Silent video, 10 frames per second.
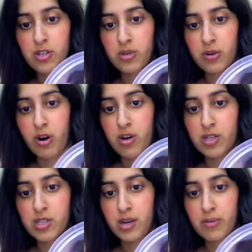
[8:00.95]
so it
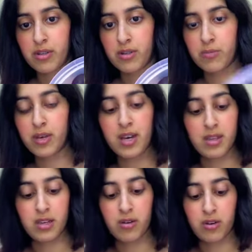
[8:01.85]
hardens up a little bit, and
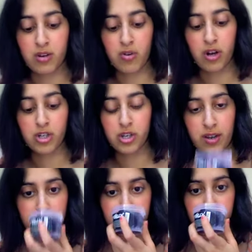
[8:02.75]
then you can crush
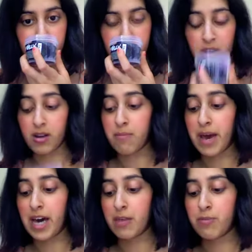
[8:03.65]
it on a
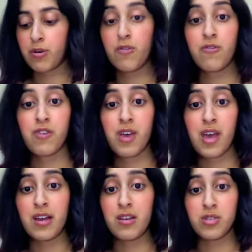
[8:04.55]
bath poof
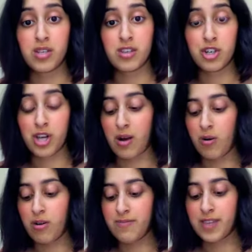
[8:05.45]
and use it in the
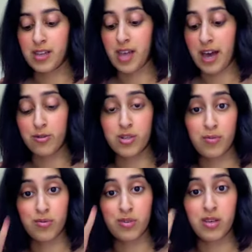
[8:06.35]
shower. It lathers up
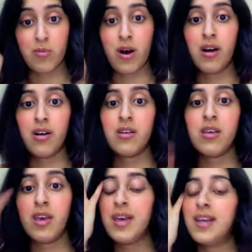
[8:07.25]
really well.
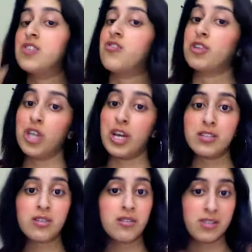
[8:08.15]
It's very
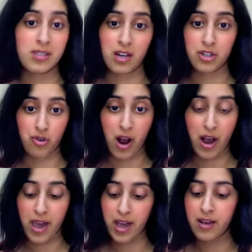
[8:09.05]
gentle, it's not
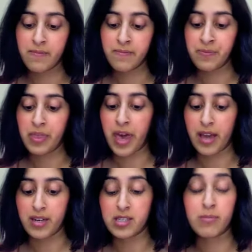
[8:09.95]
drying,
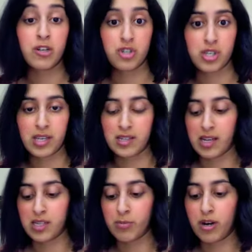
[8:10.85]
and it smells just like
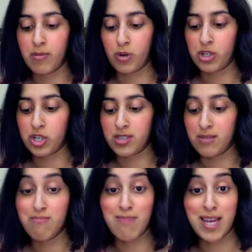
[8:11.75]
Sex Bomb, which is an
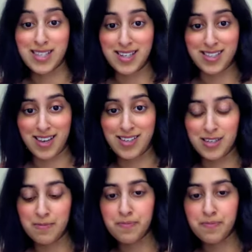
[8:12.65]
amazing scent.